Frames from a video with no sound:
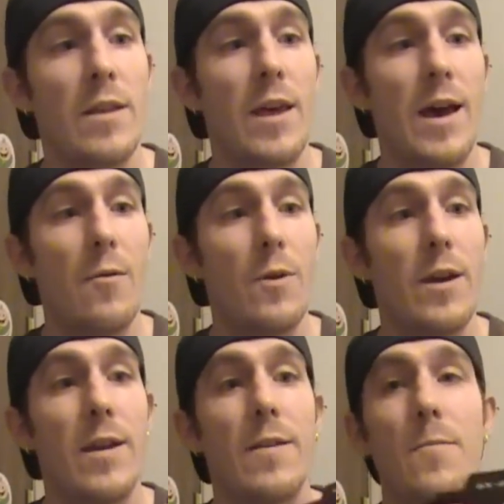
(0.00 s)
That
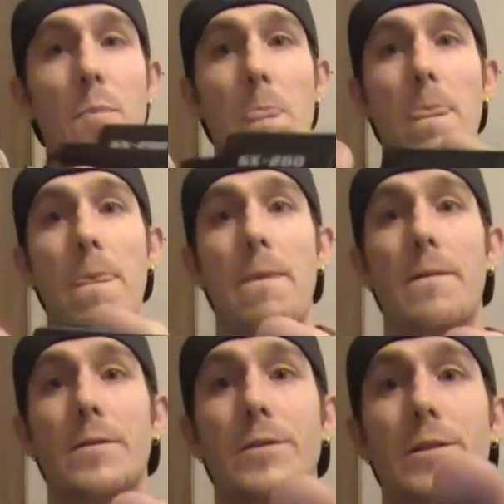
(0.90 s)
way,
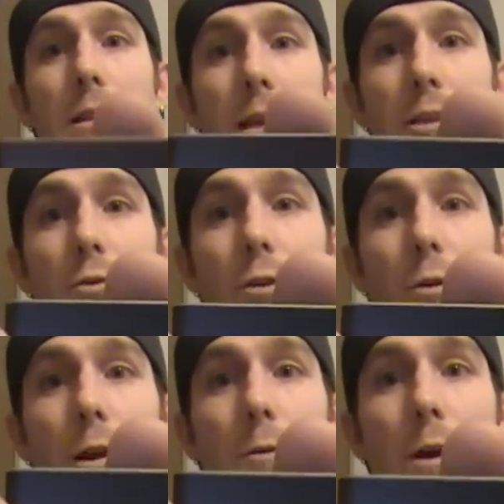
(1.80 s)
CH, hold it
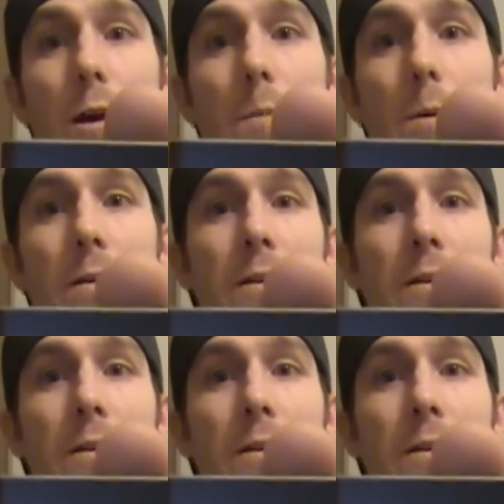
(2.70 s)
the right way up.